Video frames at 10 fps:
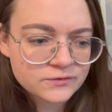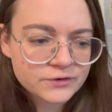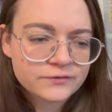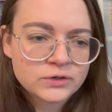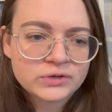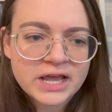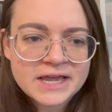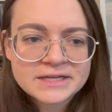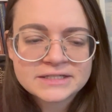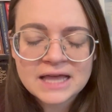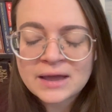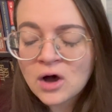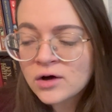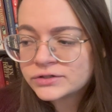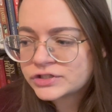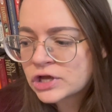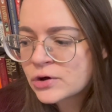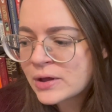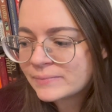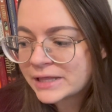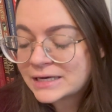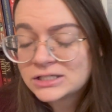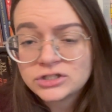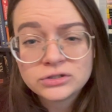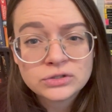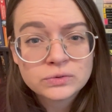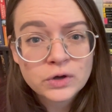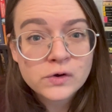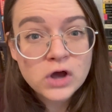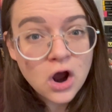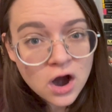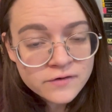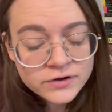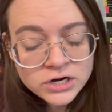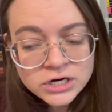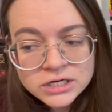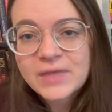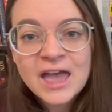for a few days. I also am planning to go to Harvard.